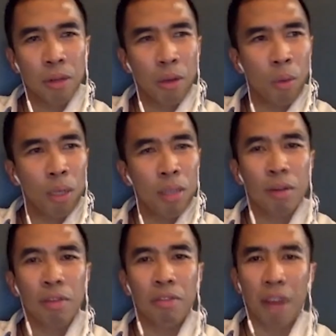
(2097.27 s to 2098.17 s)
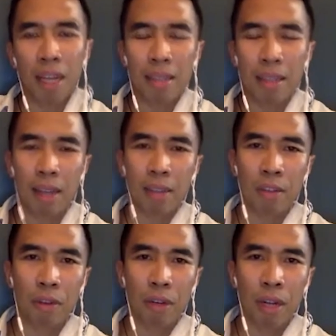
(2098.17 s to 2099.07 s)
what is your advice actually
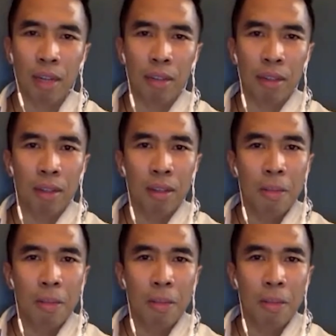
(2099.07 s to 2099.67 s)
for a lot of the